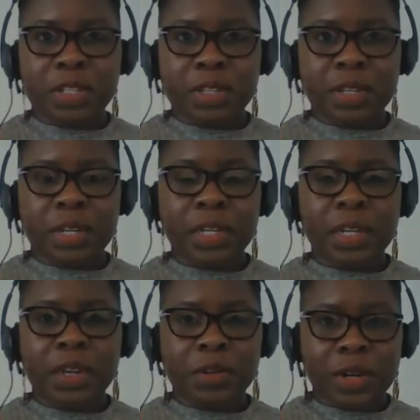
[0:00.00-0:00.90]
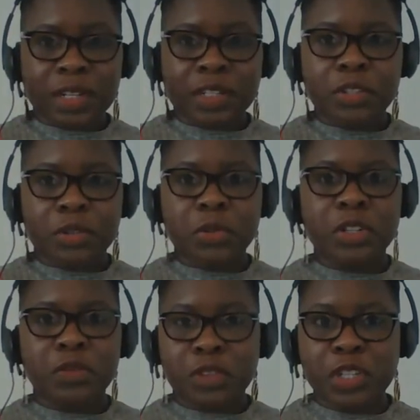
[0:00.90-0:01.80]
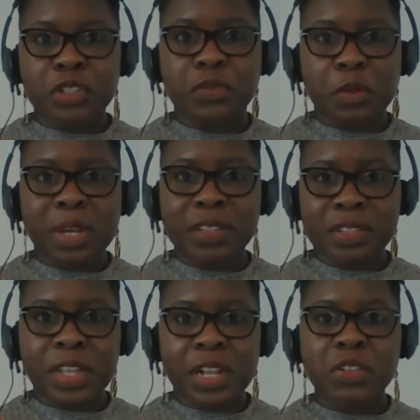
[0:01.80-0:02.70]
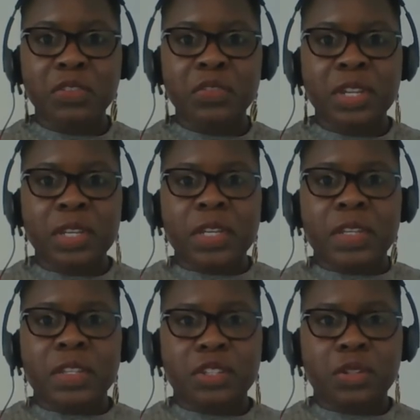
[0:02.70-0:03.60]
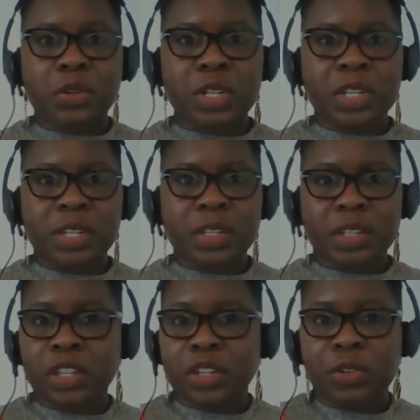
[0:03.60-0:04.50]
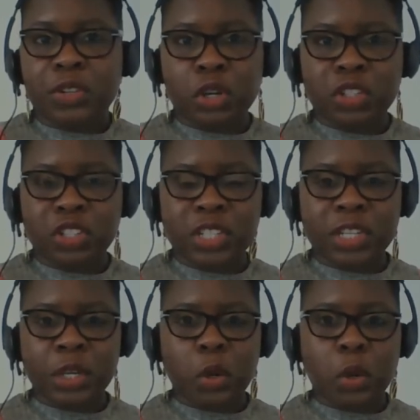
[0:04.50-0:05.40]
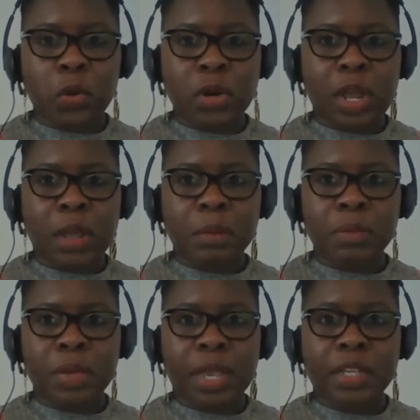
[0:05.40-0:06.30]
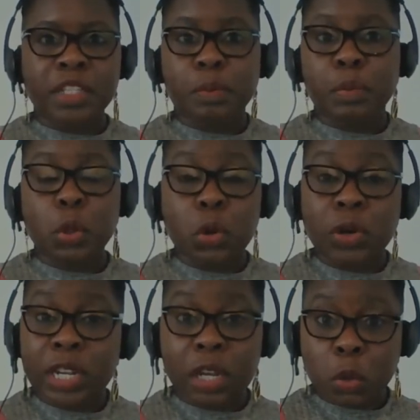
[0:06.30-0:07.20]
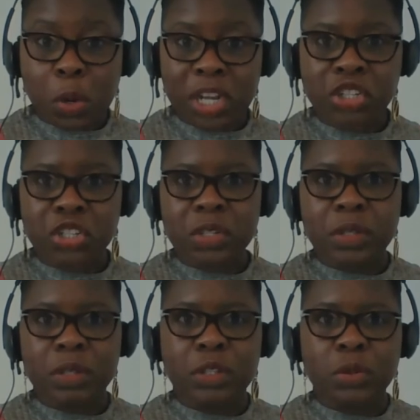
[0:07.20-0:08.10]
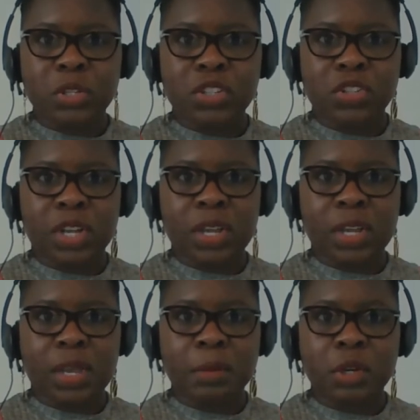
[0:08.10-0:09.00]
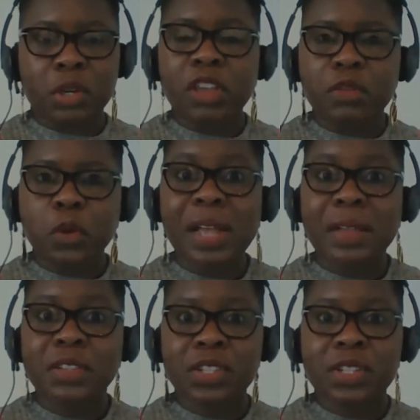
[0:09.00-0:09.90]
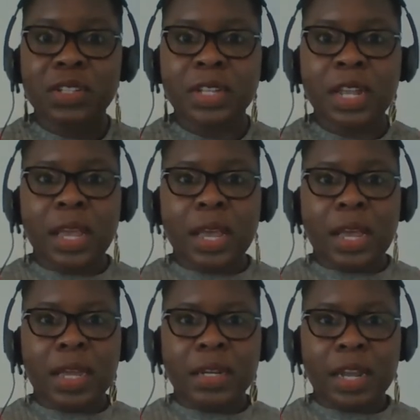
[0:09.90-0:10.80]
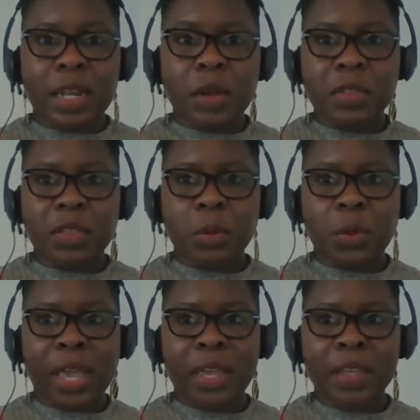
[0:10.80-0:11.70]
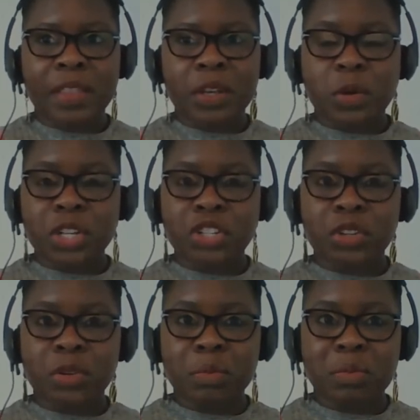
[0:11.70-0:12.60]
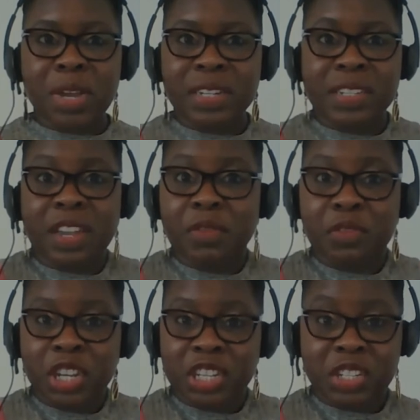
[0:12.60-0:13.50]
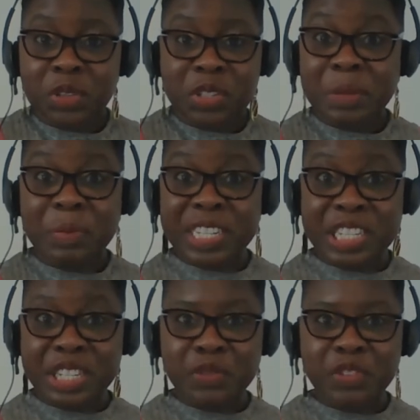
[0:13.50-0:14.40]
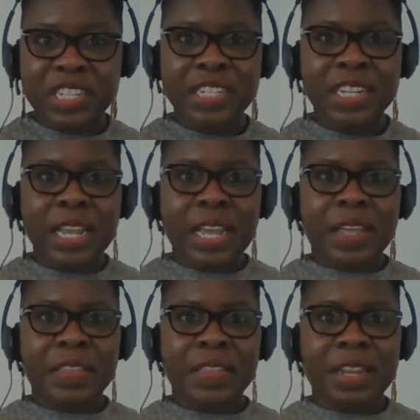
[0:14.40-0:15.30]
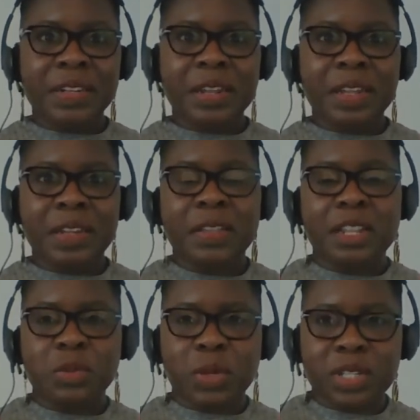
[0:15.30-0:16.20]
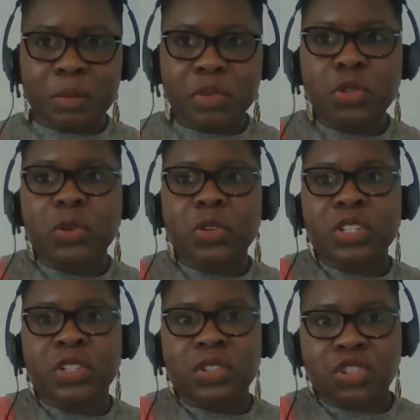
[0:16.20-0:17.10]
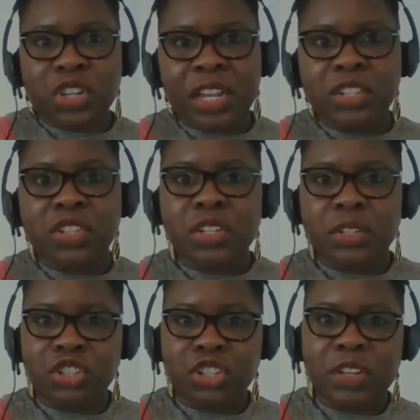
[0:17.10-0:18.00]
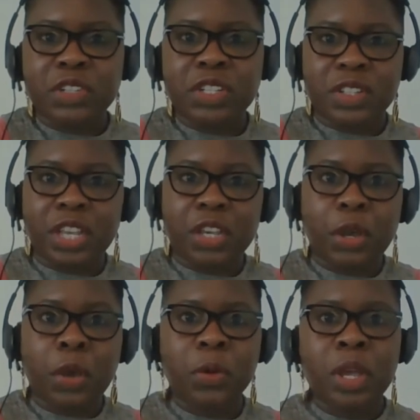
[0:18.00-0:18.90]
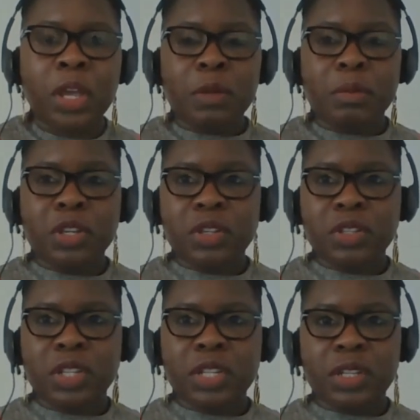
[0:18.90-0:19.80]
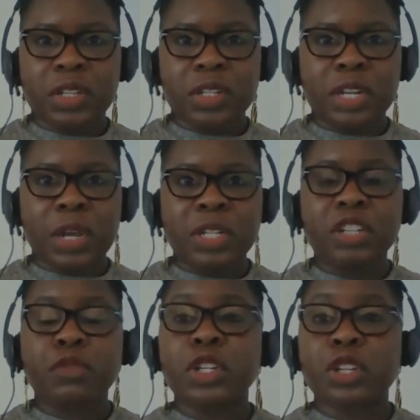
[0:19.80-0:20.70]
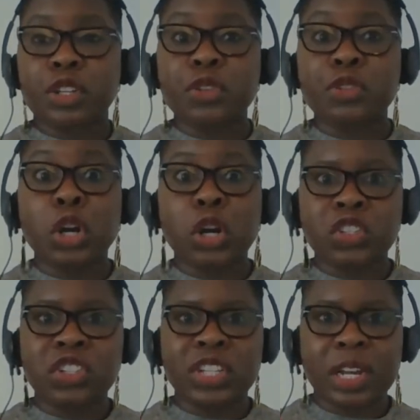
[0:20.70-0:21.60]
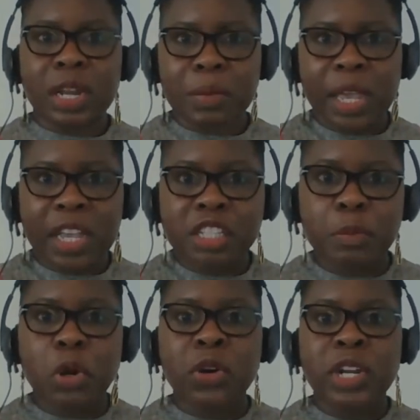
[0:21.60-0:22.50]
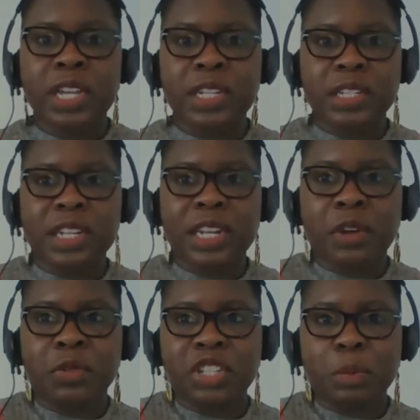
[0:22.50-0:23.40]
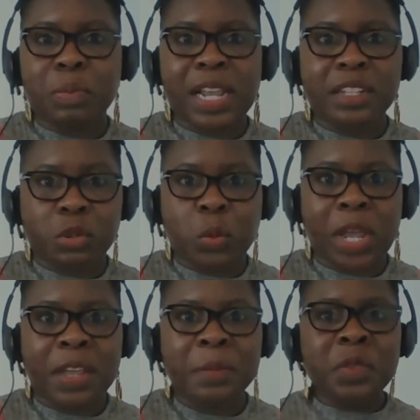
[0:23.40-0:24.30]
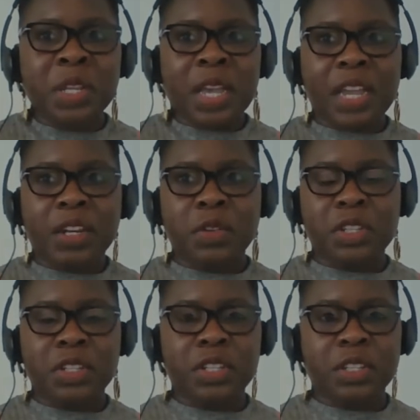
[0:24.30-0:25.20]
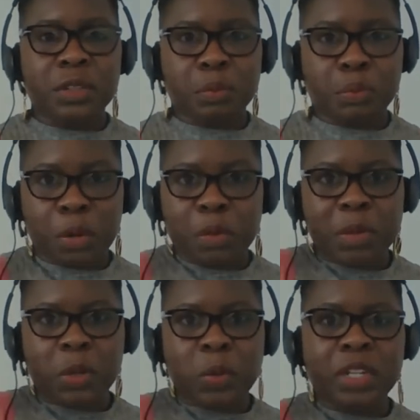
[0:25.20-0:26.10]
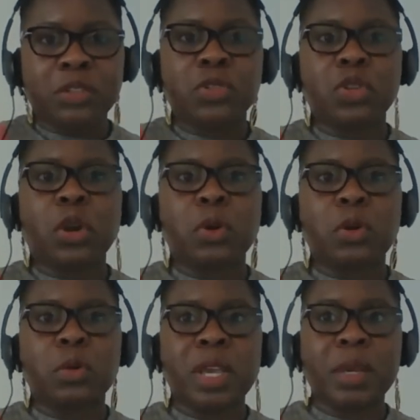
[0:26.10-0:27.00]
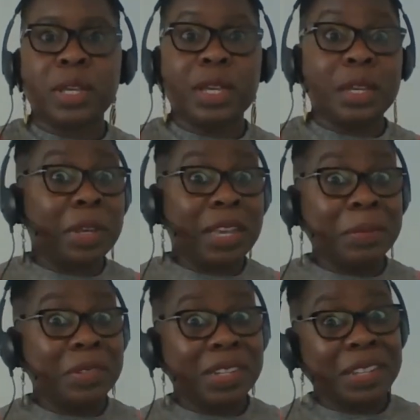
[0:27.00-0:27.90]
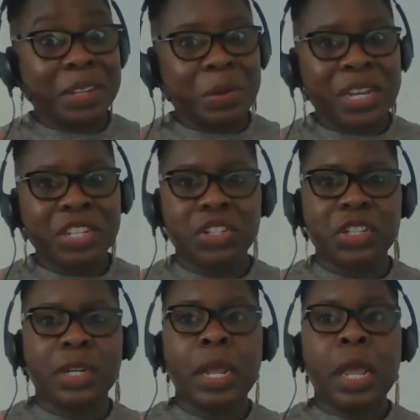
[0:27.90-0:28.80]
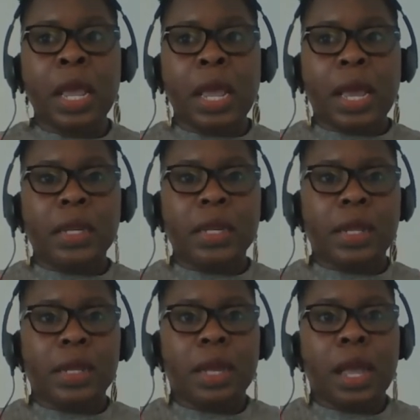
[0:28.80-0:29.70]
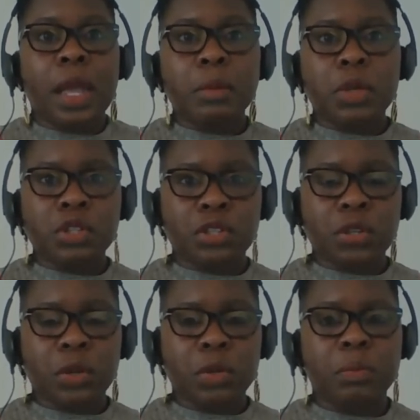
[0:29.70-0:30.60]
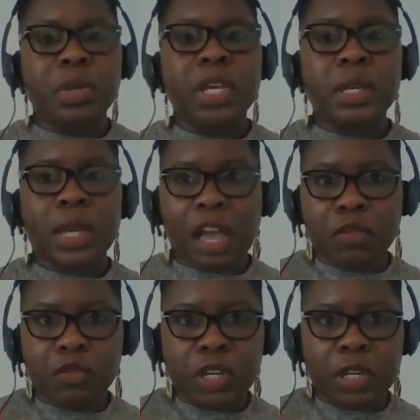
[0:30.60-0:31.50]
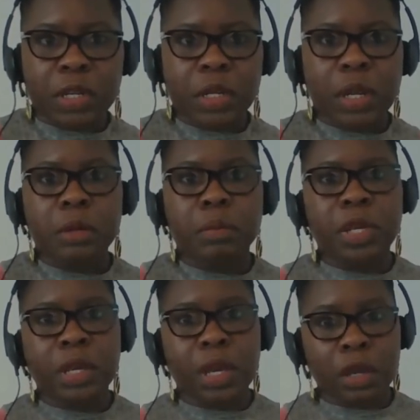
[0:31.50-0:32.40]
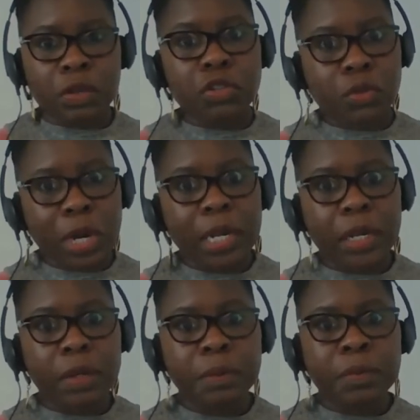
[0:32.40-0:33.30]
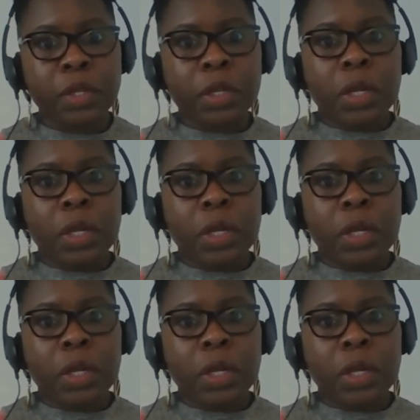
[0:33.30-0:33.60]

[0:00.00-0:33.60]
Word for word: basically I write a story first for myself the story is a curiosity or I'm exploring a question to which I, am looking for answers. And along the way, the question might diverge into something different. And then, and, and that's why some stories change and shift as they go, because it, it's now a different curiosity and I'm exploring it until I reach a place where I know this is probably where to stop, or maybe it becomes another question. And I'm also being African and being Australian.